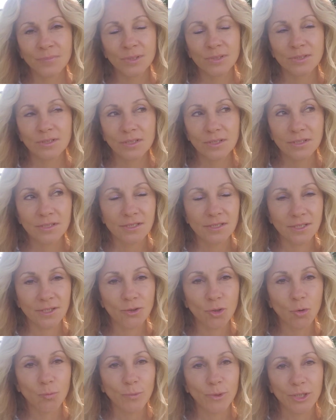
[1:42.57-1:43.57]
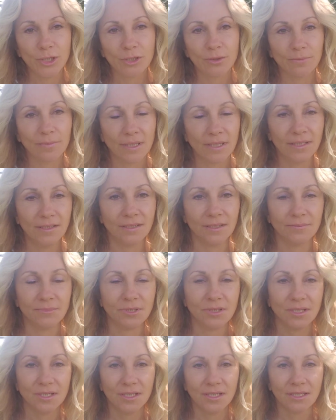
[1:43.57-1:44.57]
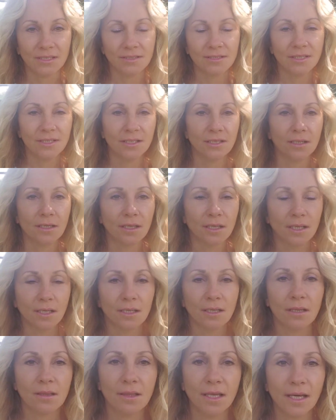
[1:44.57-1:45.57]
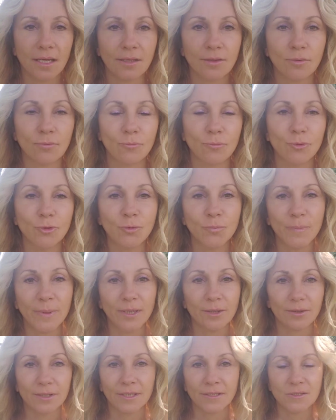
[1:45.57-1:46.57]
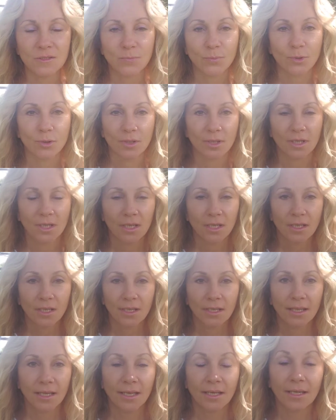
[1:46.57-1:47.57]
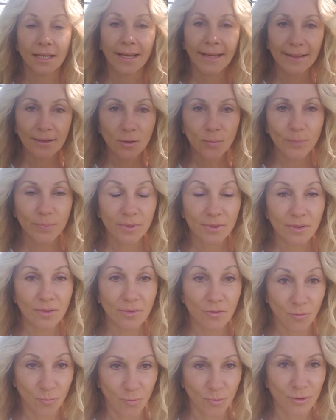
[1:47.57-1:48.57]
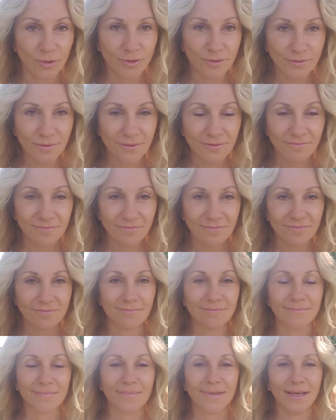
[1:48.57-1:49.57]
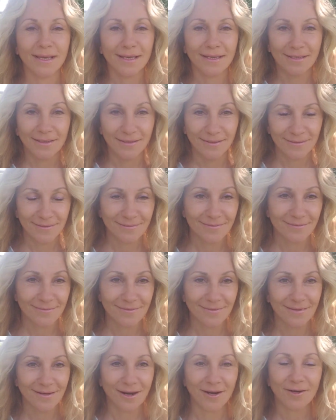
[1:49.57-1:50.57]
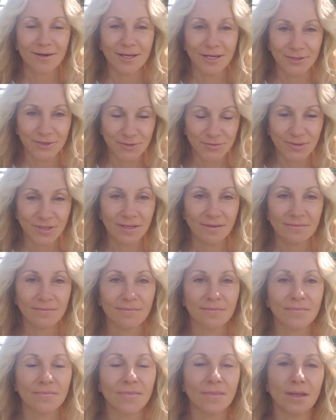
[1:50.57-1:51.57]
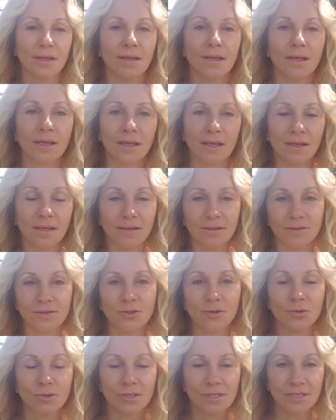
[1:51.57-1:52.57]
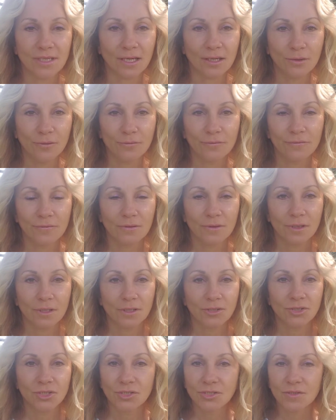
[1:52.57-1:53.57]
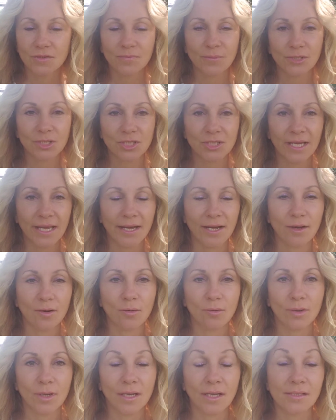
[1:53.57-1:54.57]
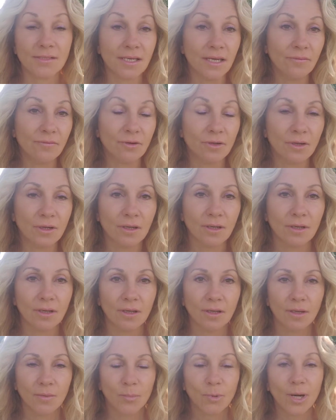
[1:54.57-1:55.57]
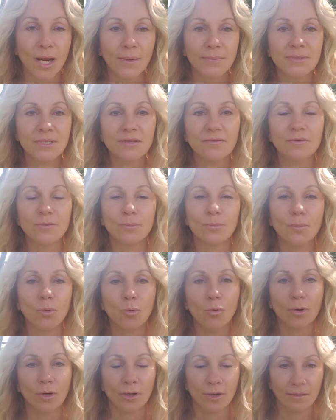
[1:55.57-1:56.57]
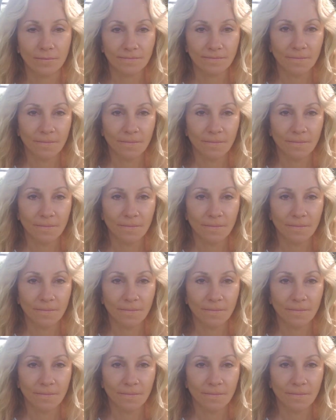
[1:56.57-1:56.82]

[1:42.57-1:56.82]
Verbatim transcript: but consider opening your mind up to the idea that Ruth Bader Ginsburg can help the world and our country and yourself just as much now as ever, perhaps even more